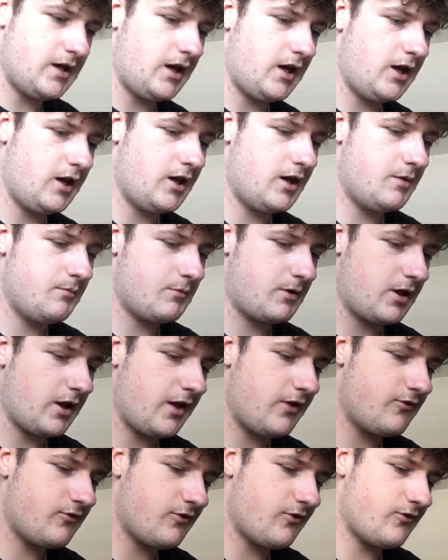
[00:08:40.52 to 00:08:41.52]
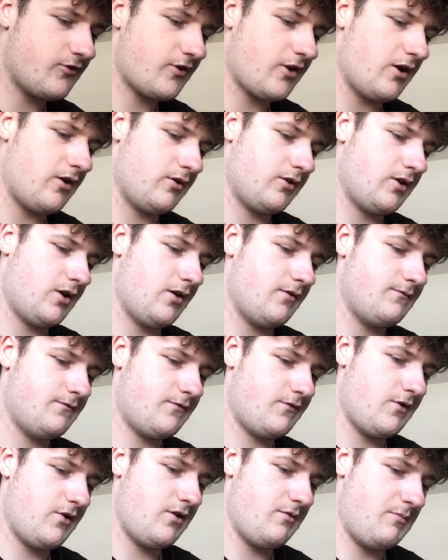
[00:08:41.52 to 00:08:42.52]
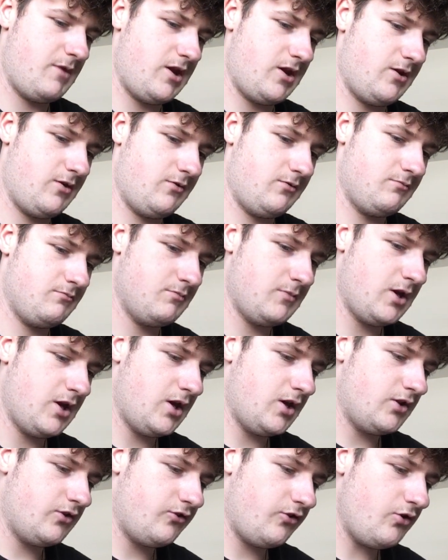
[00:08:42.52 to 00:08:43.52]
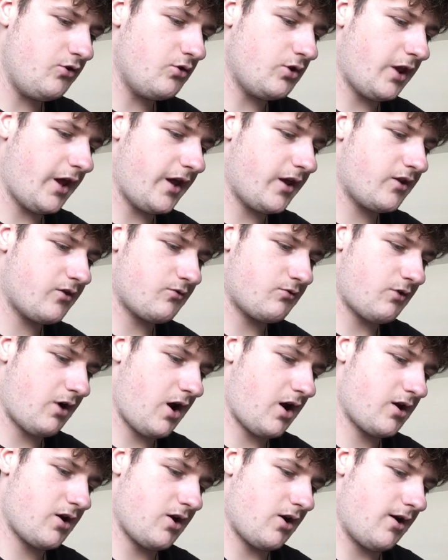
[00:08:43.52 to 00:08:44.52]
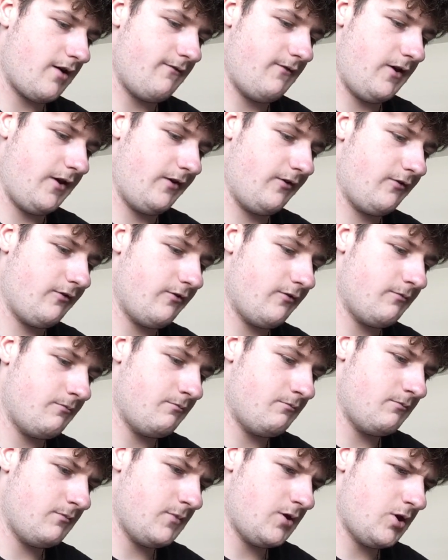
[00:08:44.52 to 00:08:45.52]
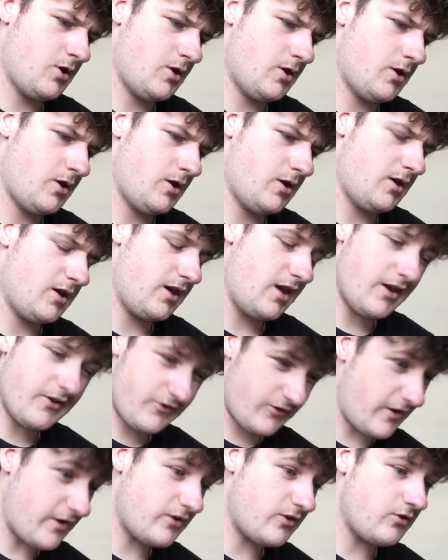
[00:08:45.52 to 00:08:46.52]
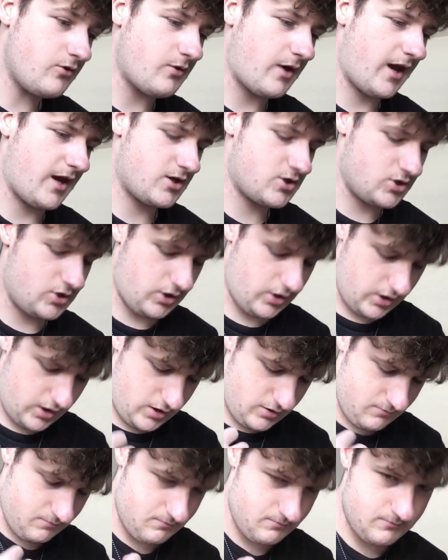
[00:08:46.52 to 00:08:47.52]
Glace the Skunk on Furry Amino. Do you like rock carvings? Yes, I do, actually.